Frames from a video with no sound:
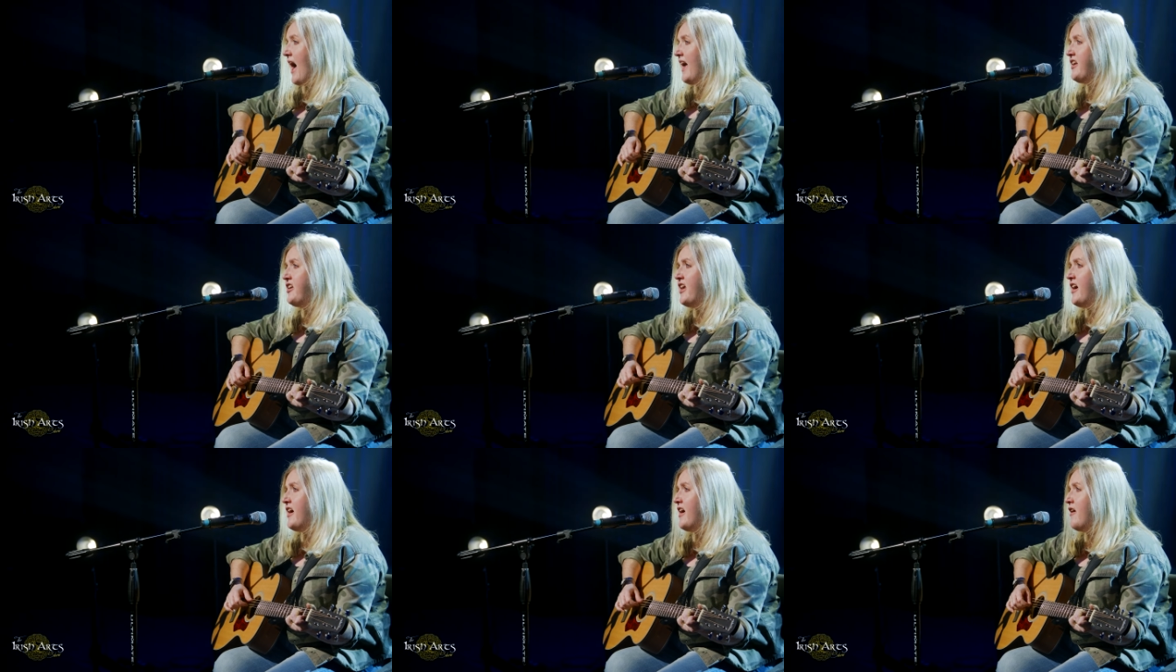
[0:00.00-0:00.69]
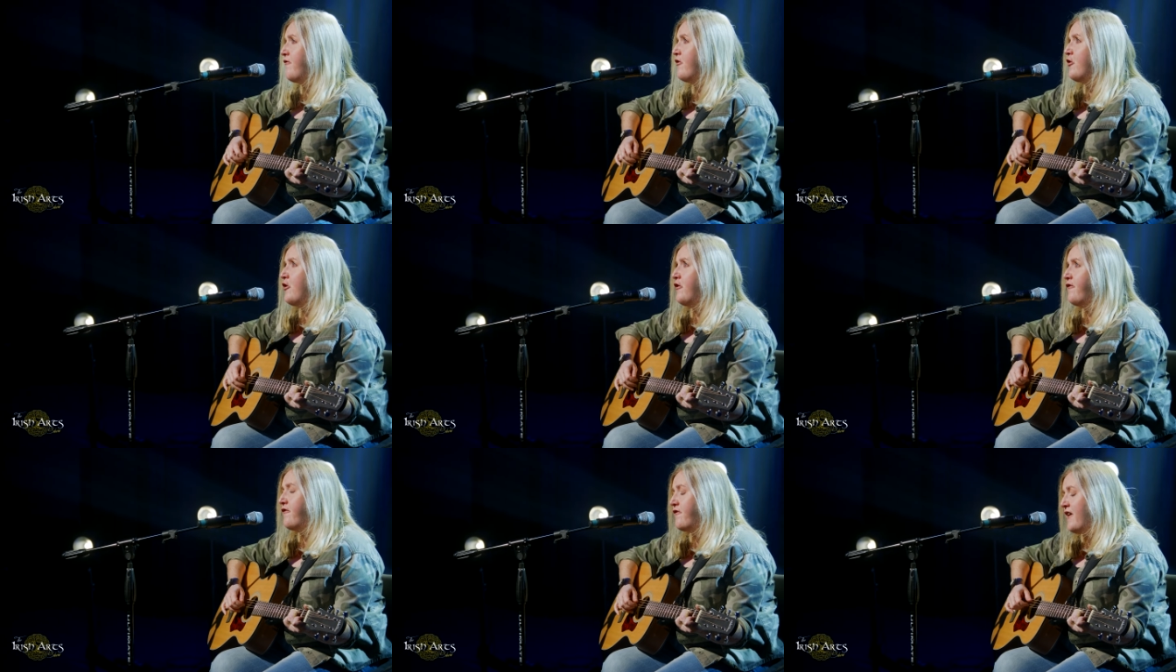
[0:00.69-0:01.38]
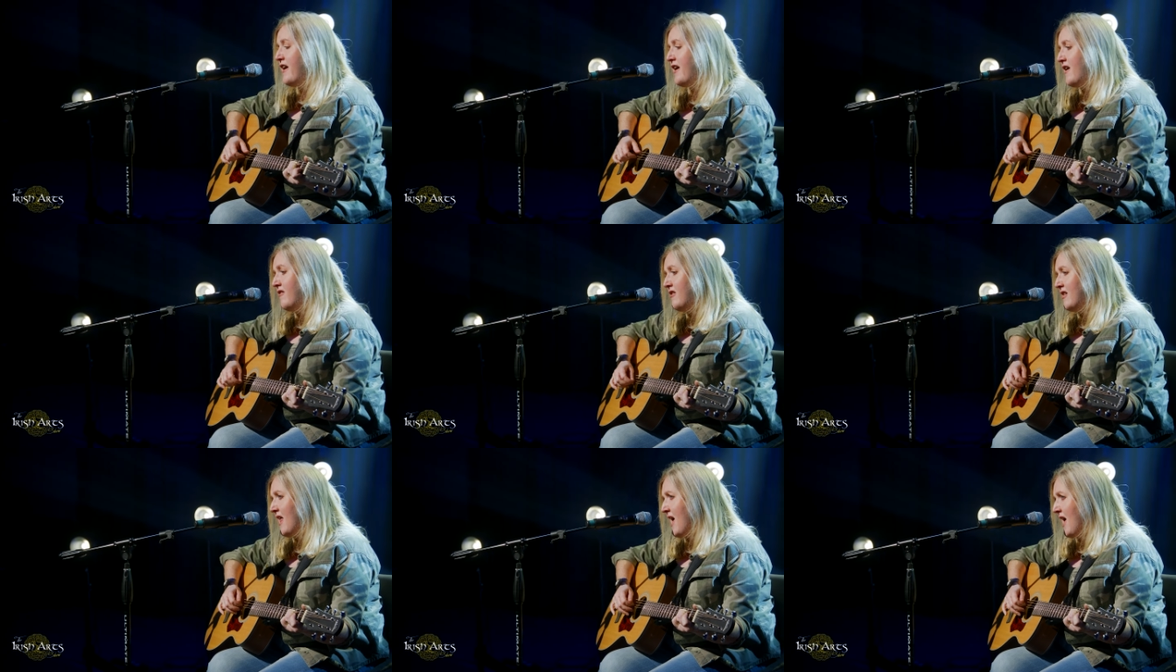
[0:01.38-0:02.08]
I'd never
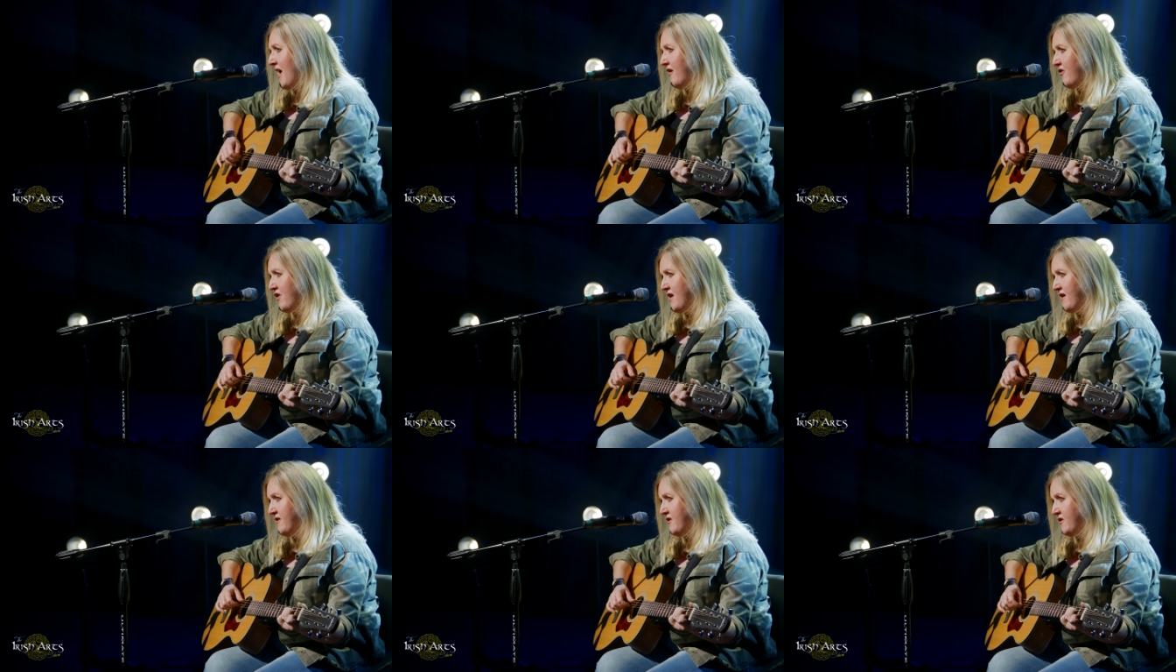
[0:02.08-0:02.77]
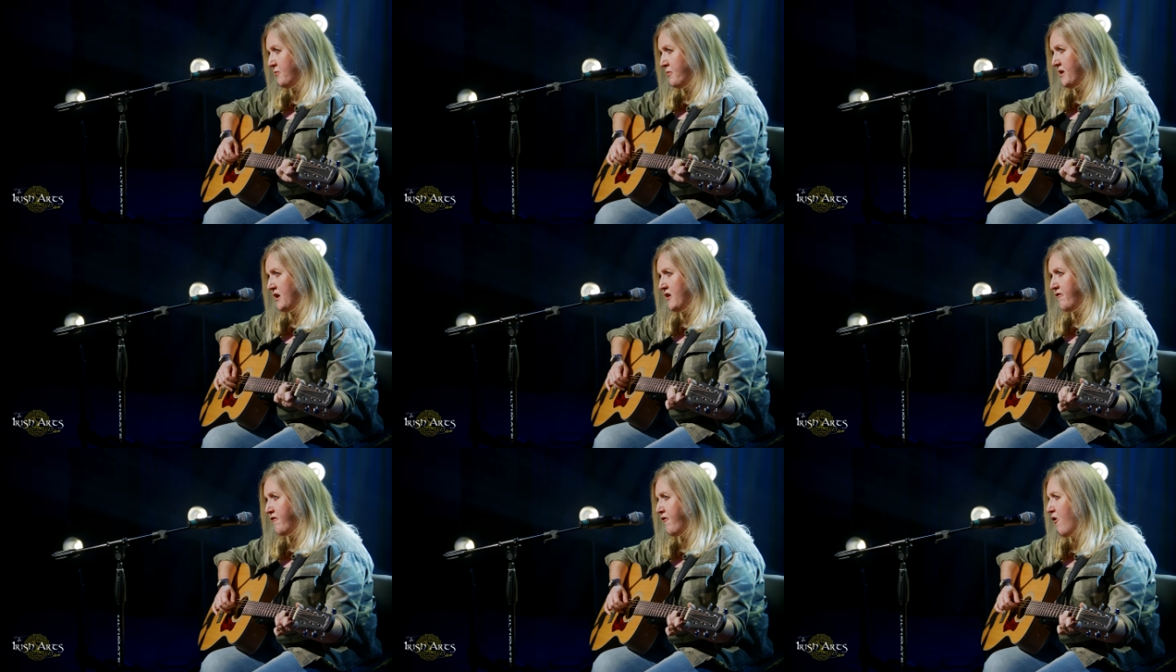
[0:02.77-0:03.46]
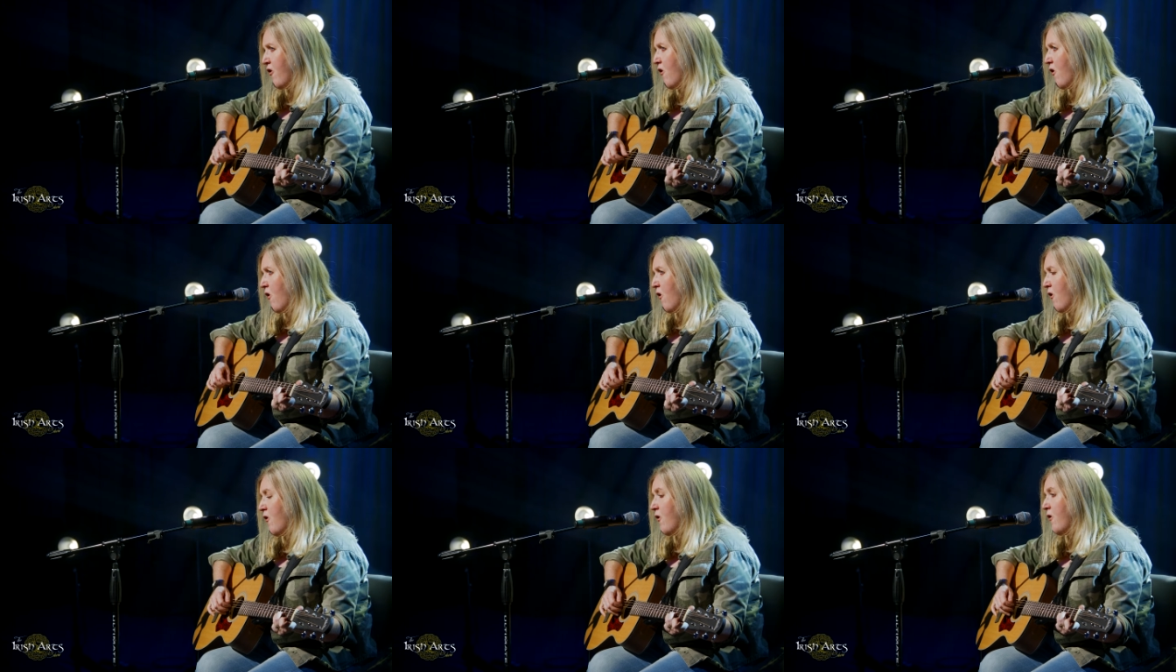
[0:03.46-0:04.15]
felt like this
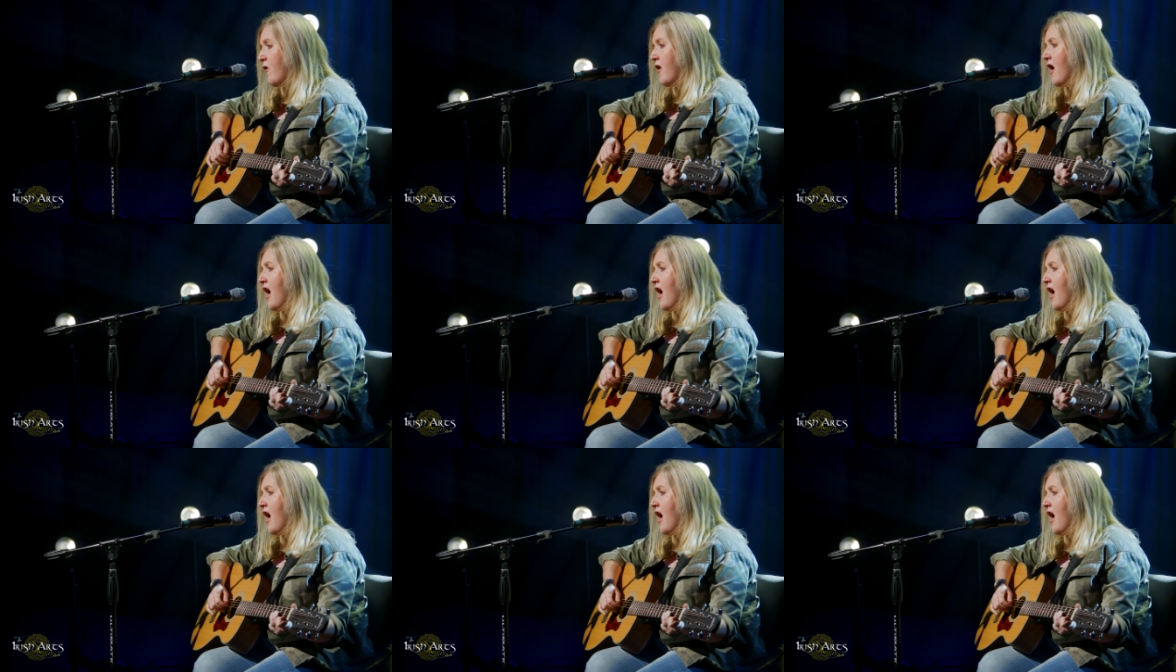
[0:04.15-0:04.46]
before.